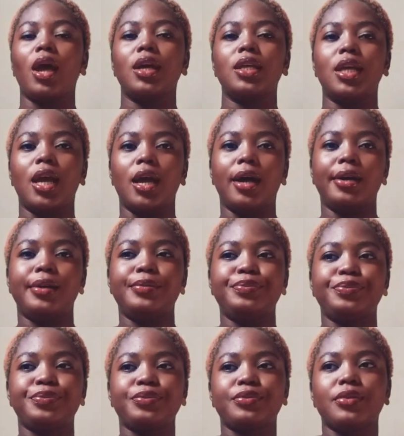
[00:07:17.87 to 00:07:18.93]
yeah,
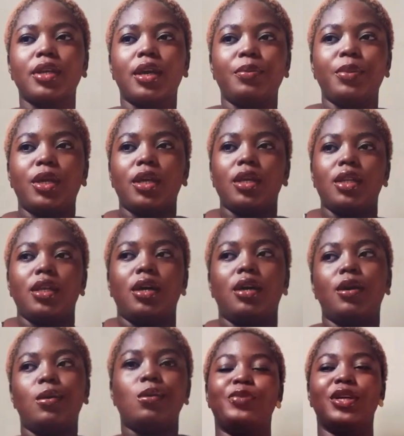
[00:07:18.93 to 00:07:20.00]
I mean,
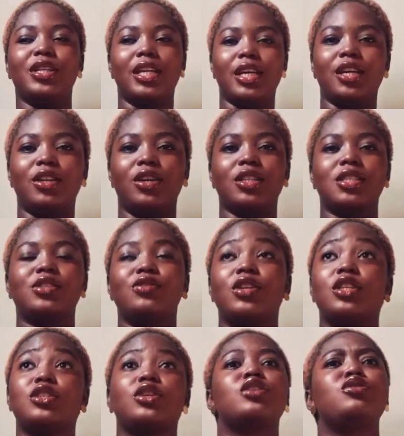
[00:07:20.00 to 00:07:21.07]
being like a long distance
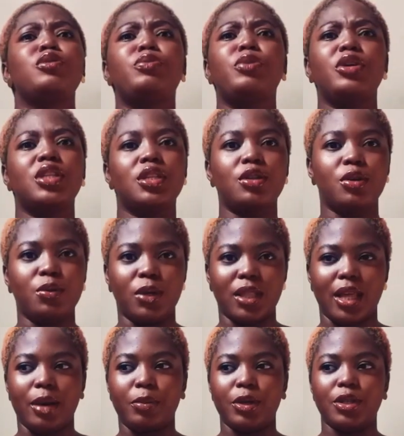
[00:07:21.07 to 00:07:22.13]
relationship because we both did not want
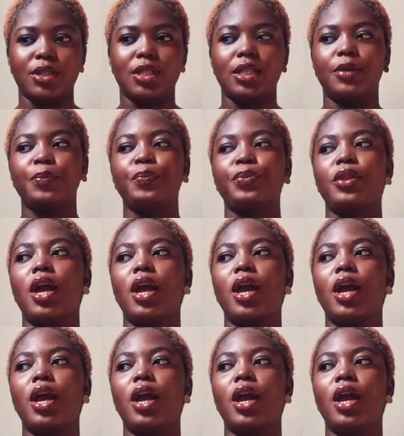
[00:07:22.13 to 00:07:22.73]
that. But you see,